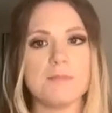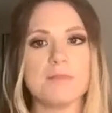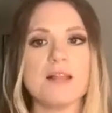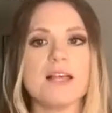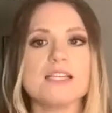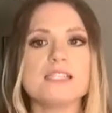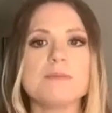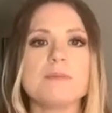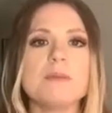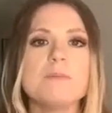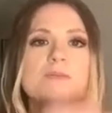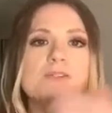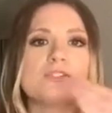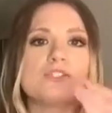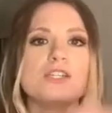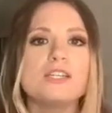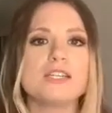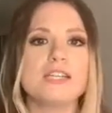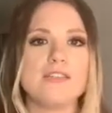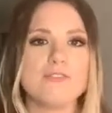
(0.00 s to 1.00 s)
And plus,
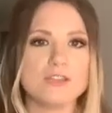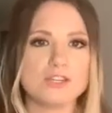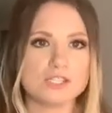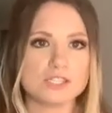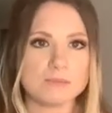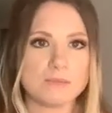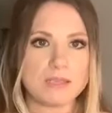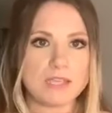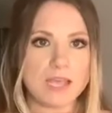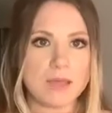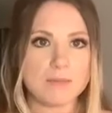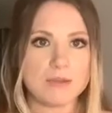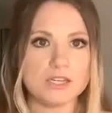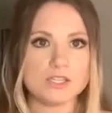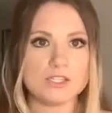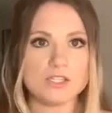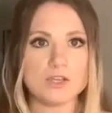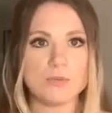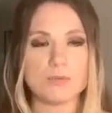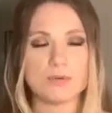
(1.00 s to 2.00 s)
people shouldn't even just be
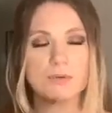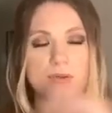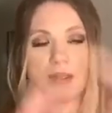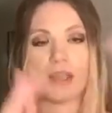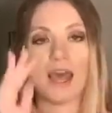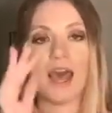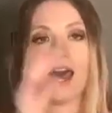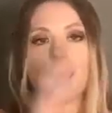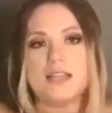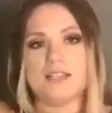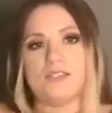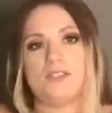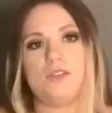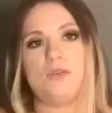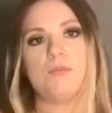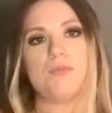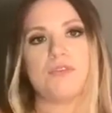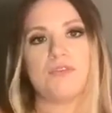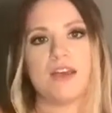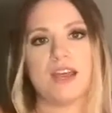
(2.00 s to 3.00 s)
coming to you
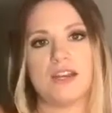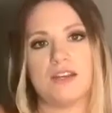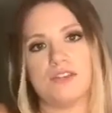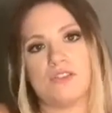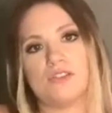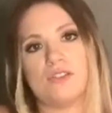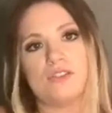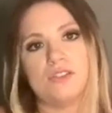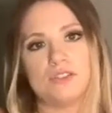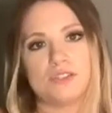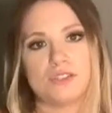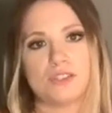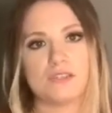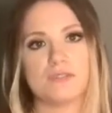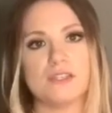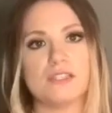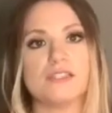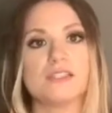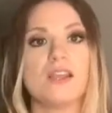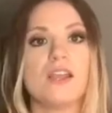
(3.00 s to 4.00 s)
because you provide a certain
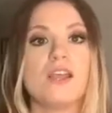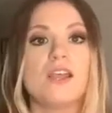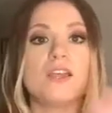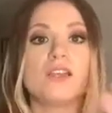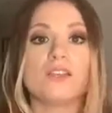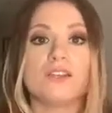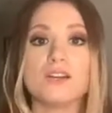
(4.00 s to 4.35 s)
service.